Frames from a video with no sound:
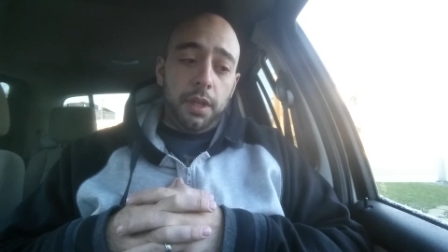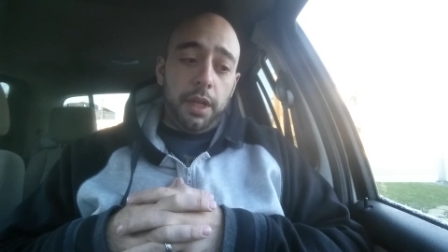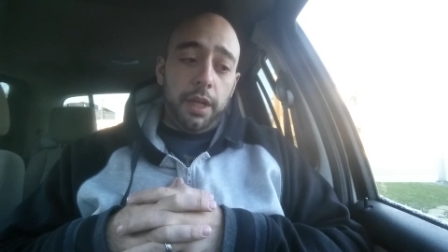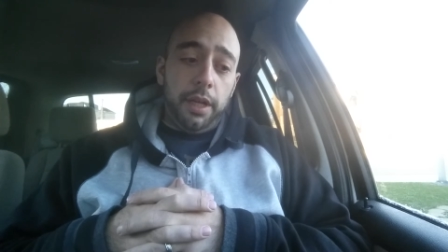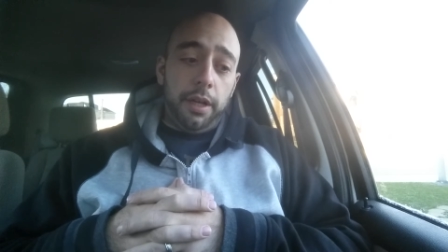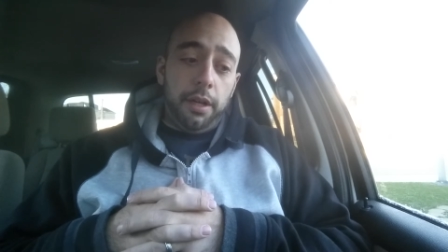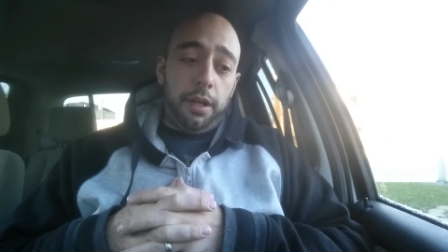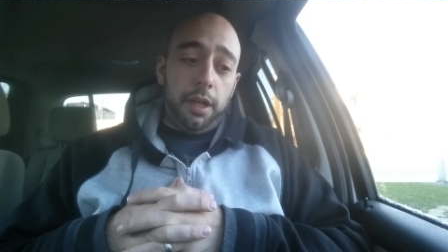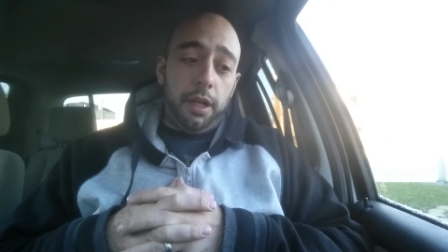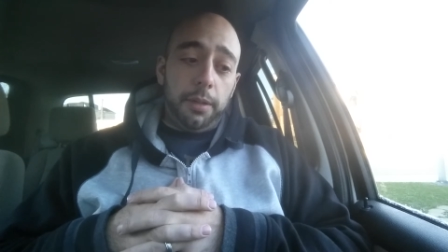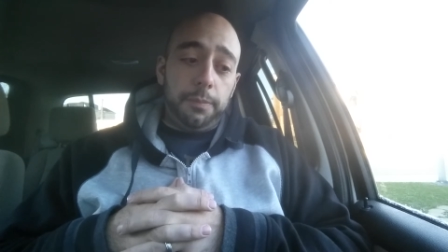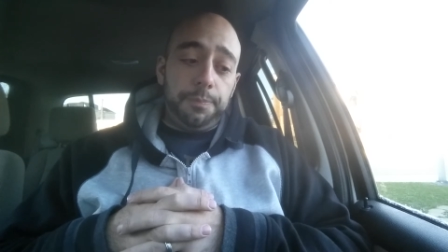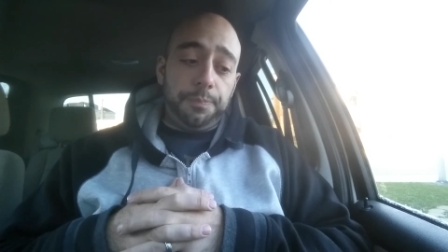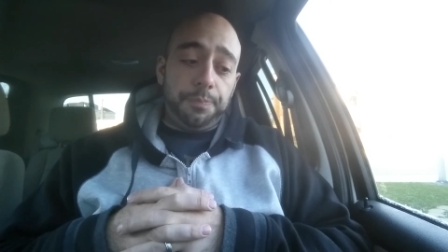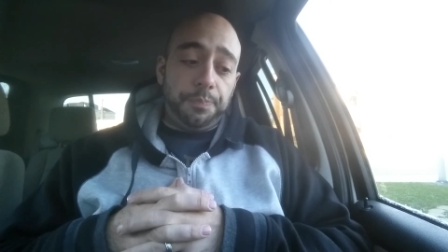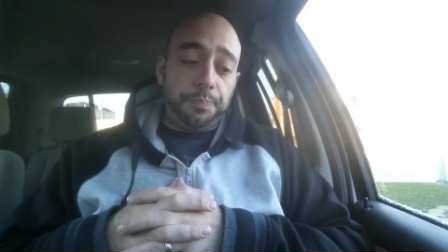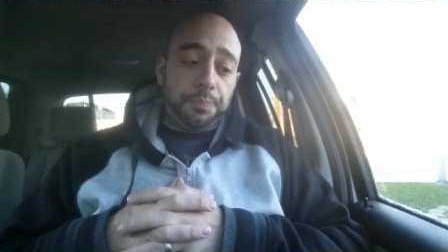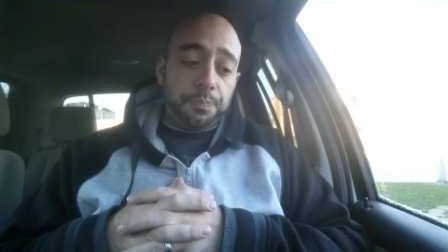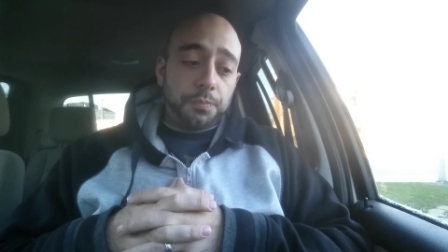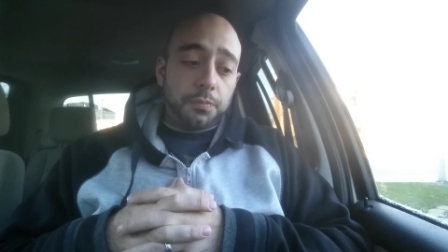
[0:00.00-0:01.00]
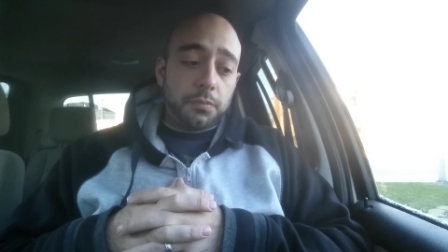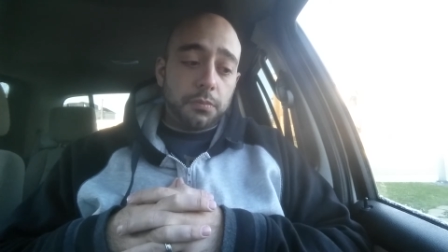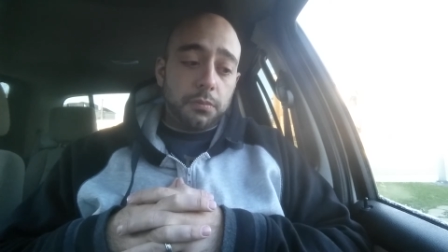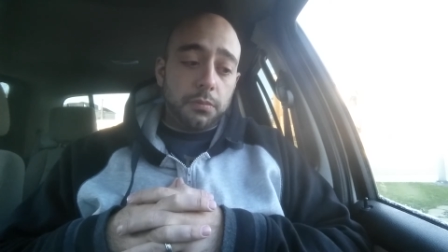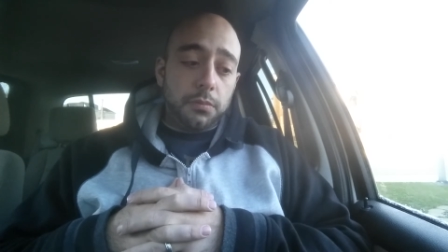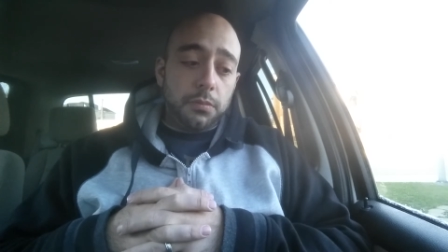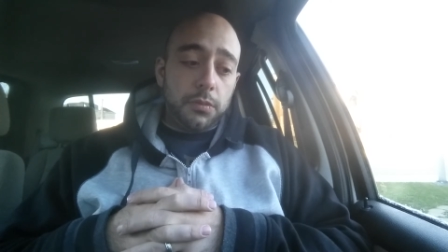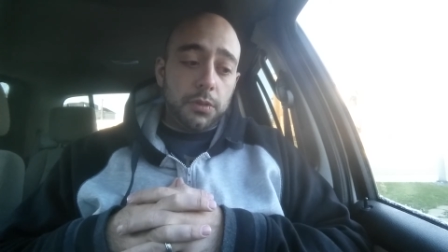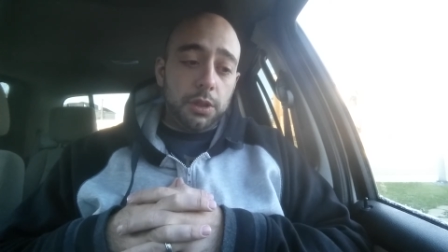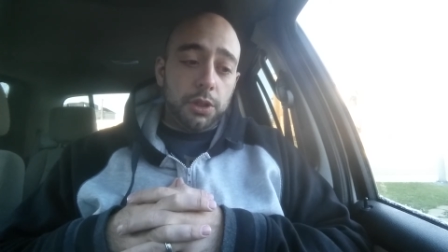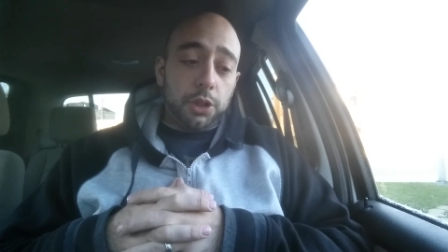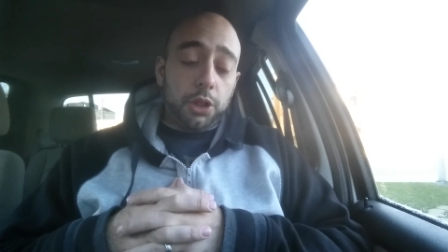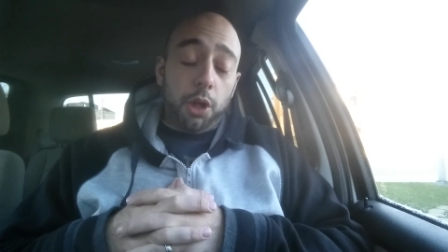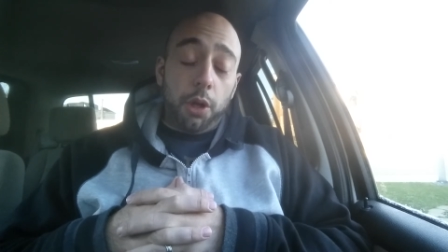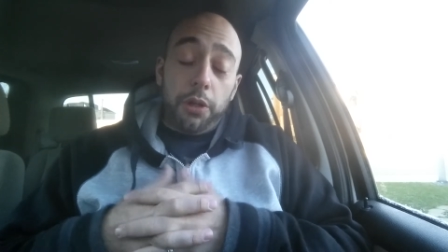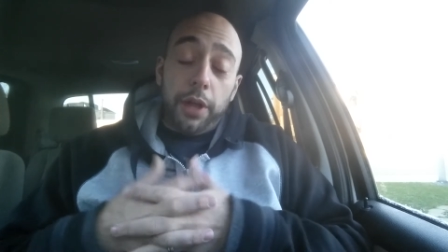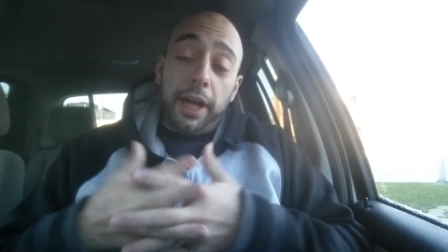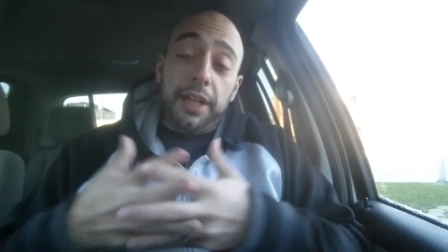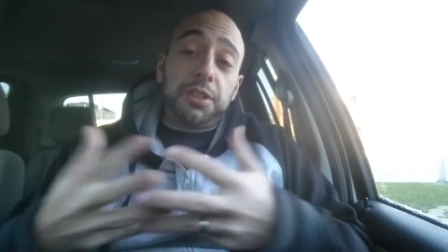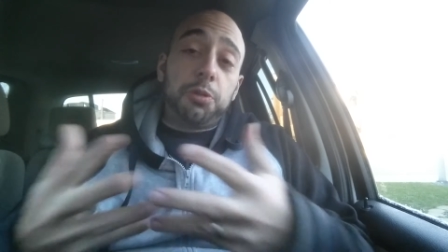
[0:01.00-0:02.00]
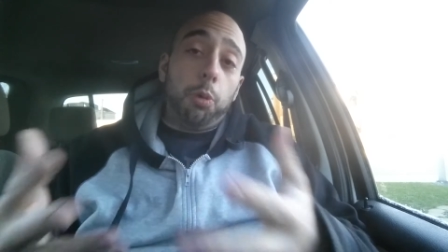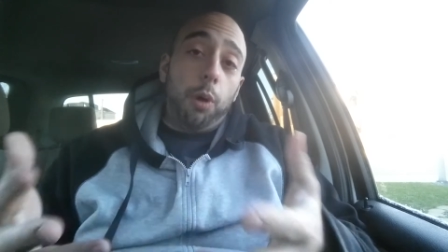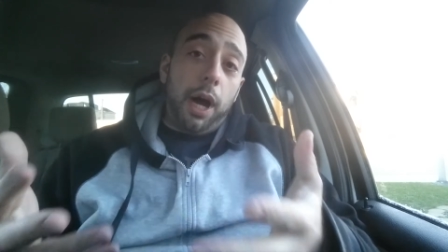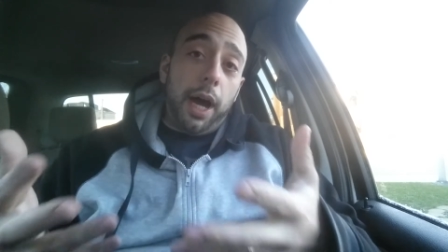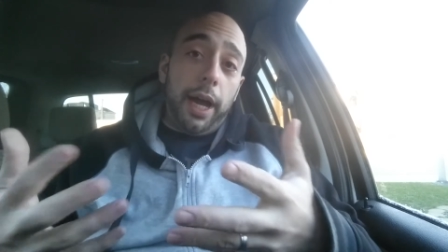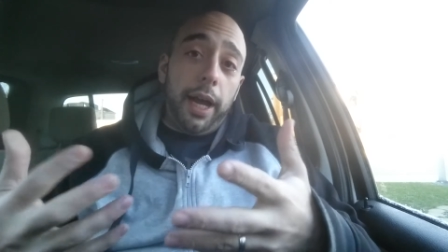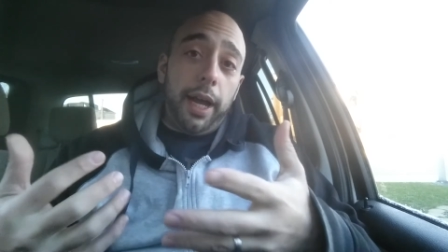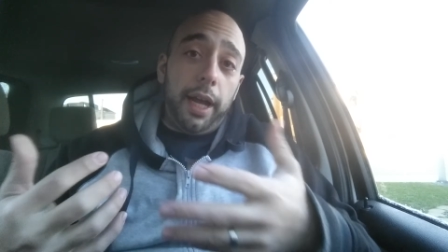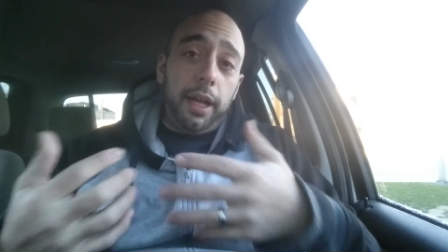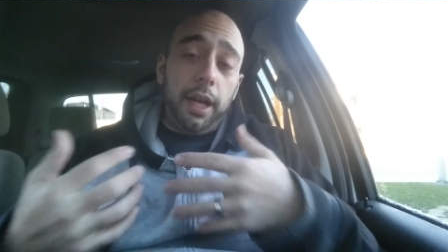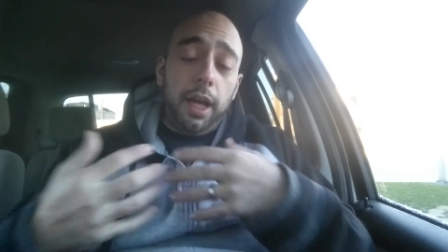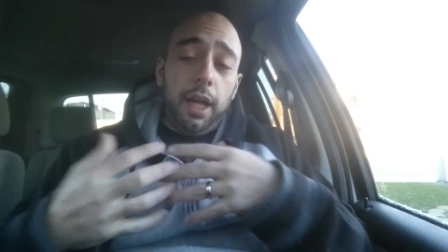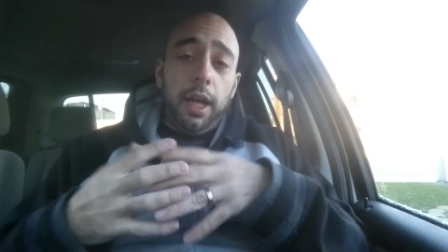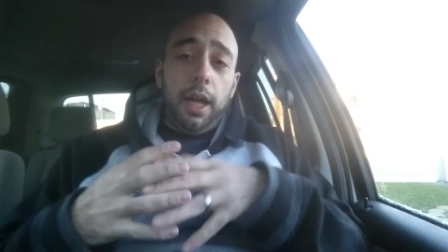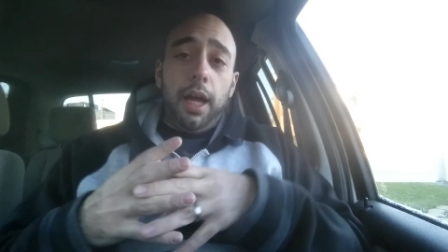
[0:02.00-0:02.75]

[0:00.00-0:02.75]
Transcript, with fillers: and um so that's why